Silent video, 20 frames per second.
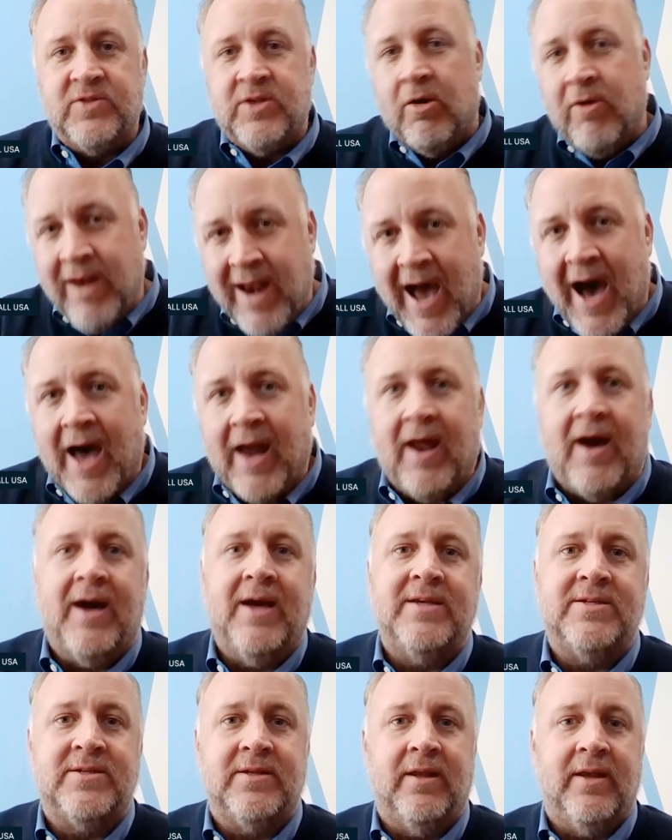They're not
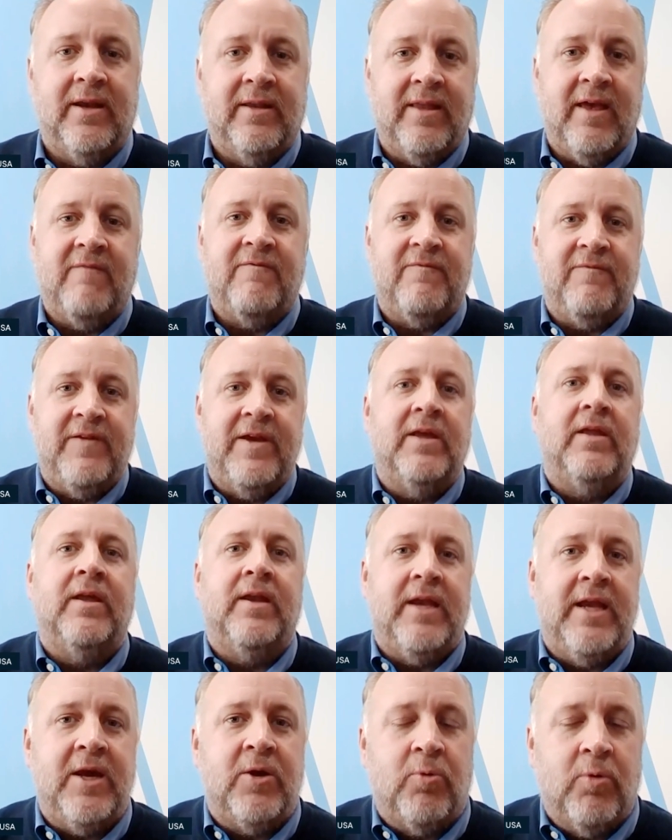isolated. They feel
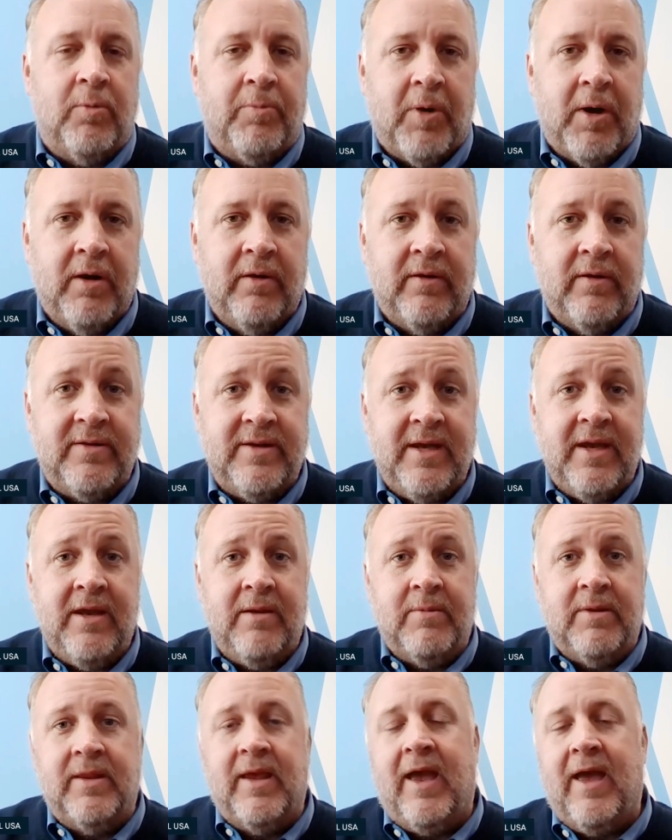an equal part of the
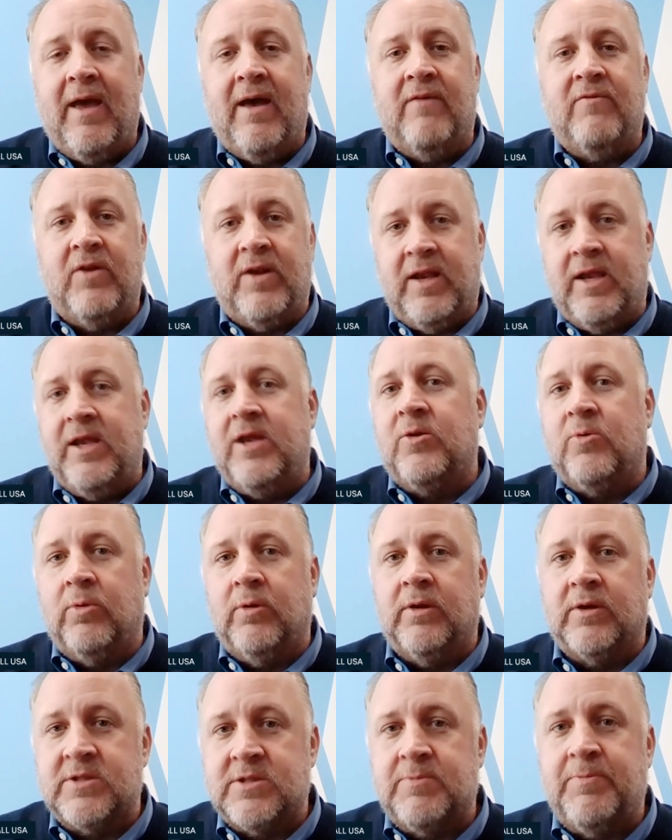team and they have an equal
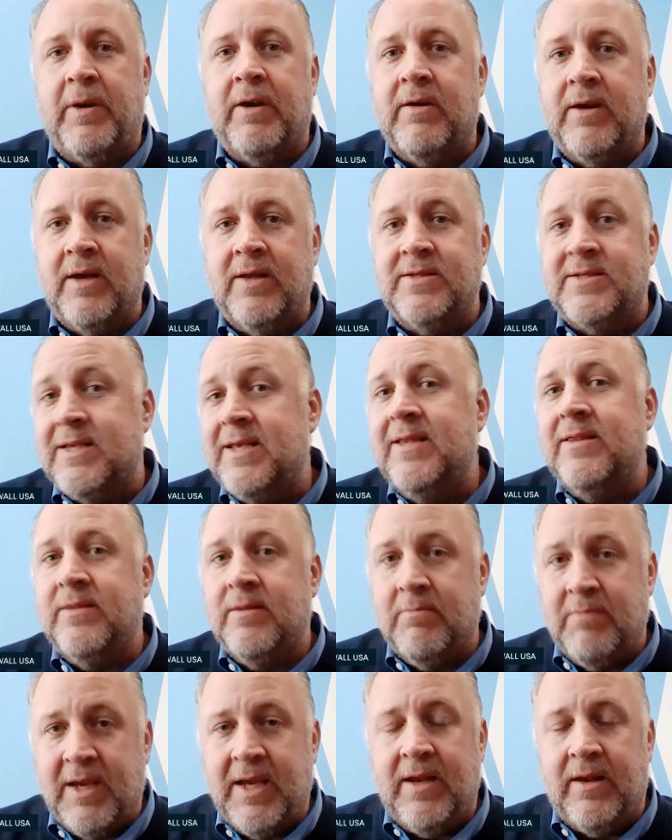experience in
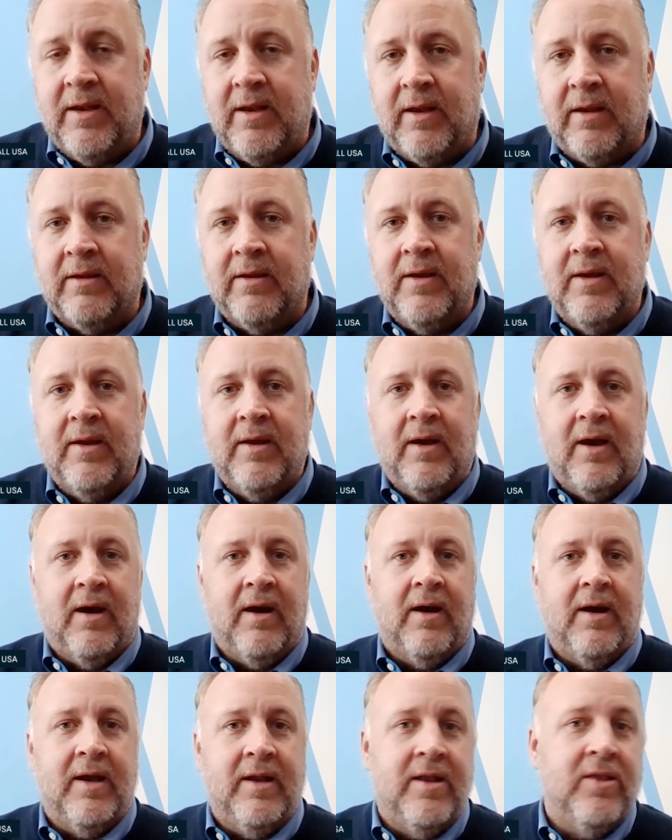the meeting
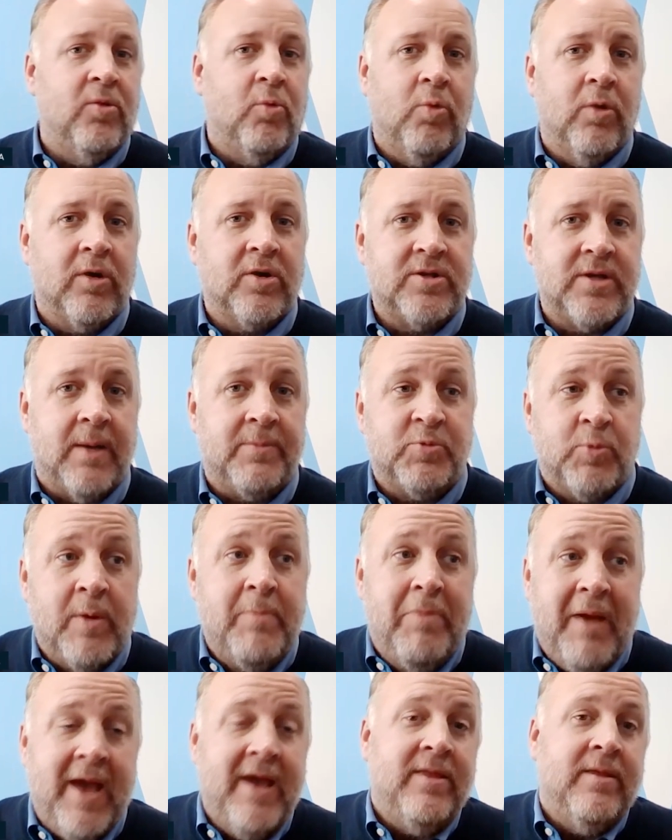and in the workshops. We
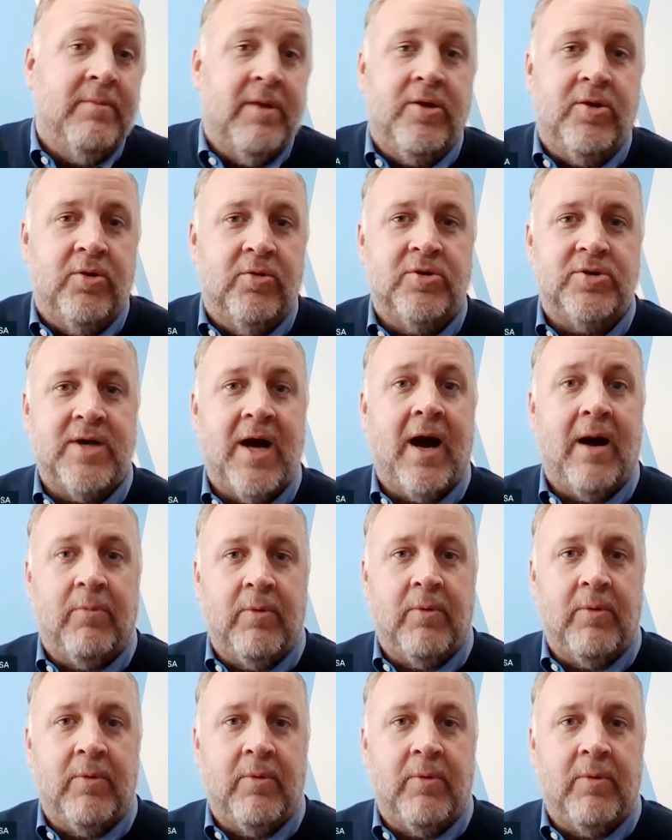pay them to do a job.
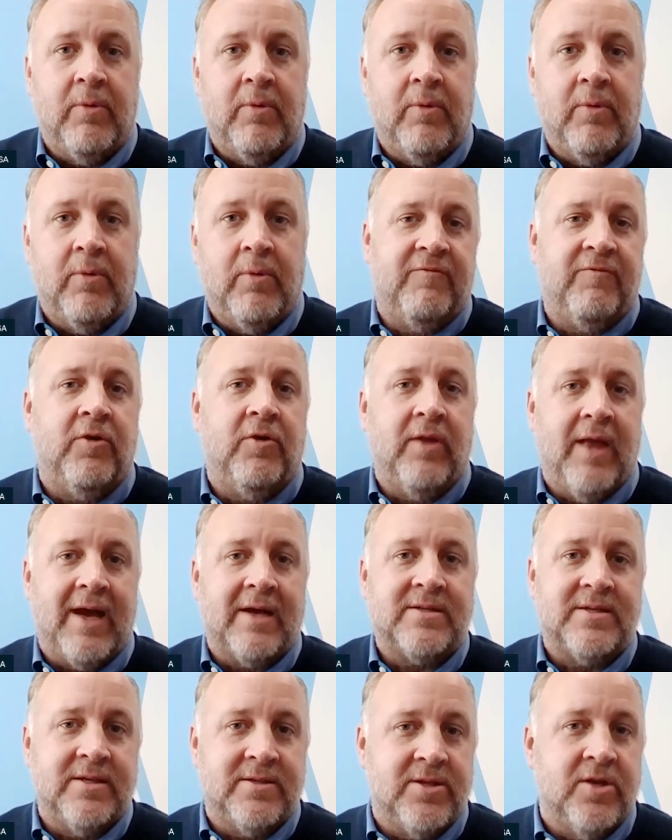We want them to have full
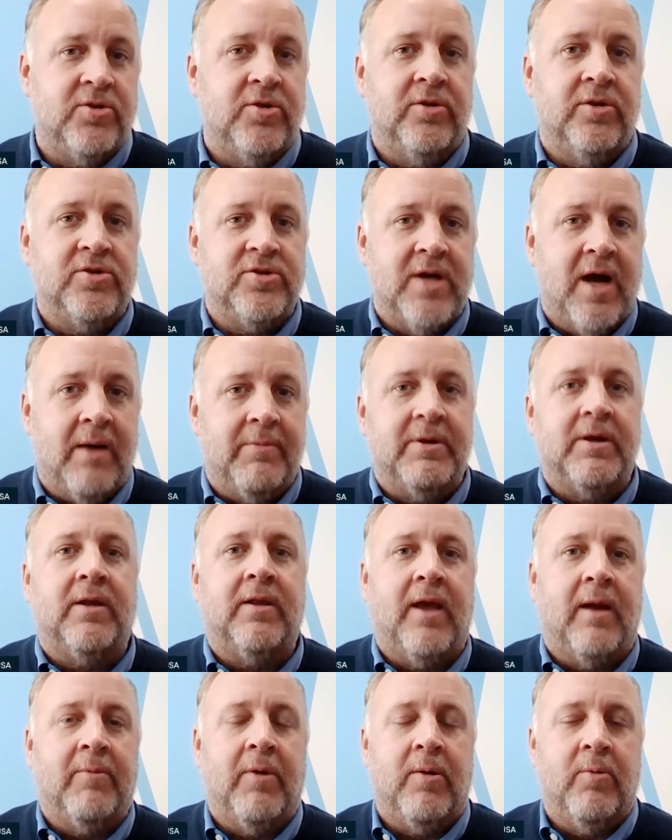access to do the job and
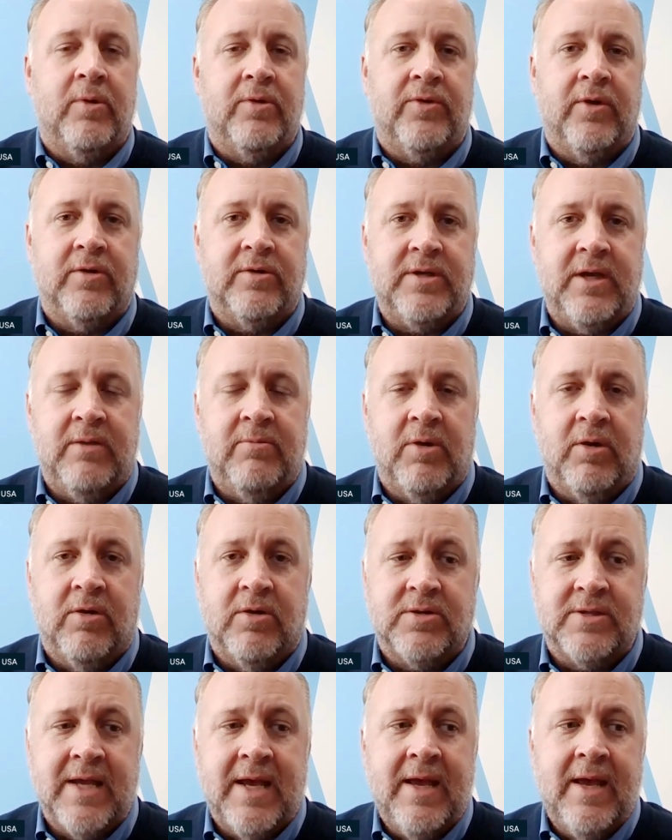collaborate with their team
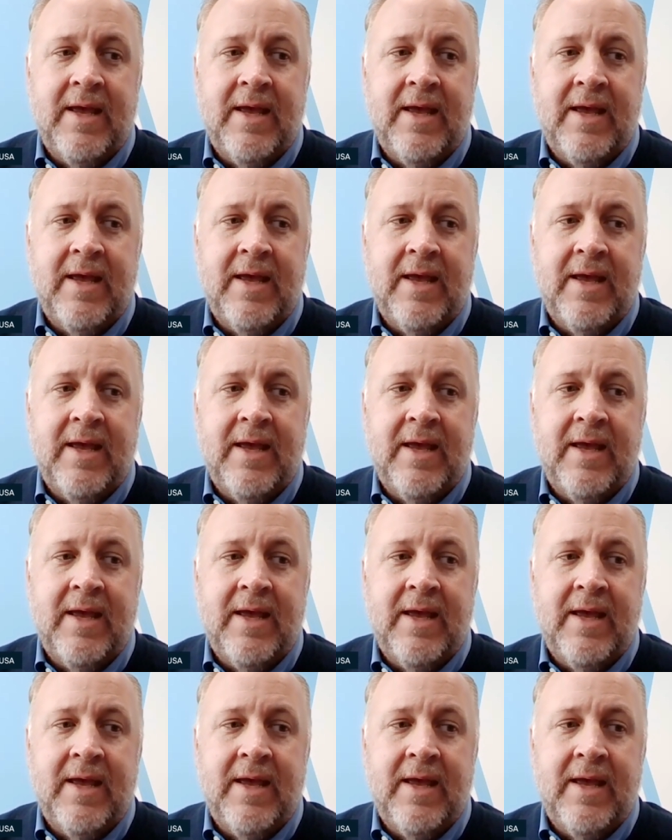owners.